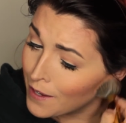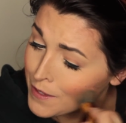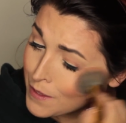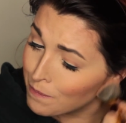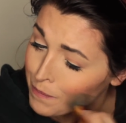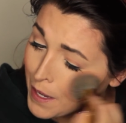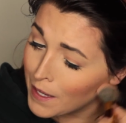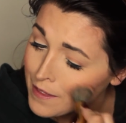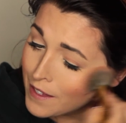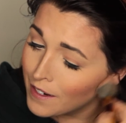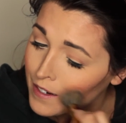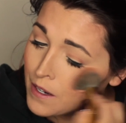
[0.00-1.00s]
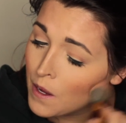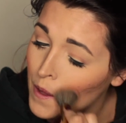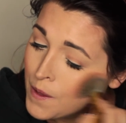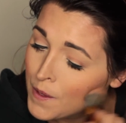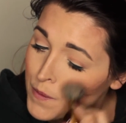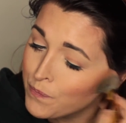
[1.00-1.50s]
I was in pain there.
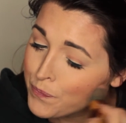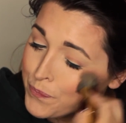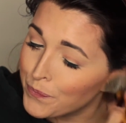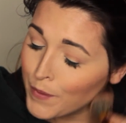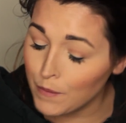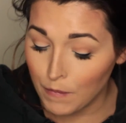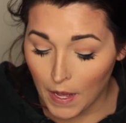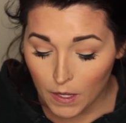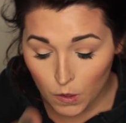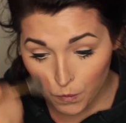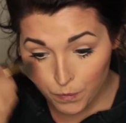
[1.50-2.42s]
Blend back.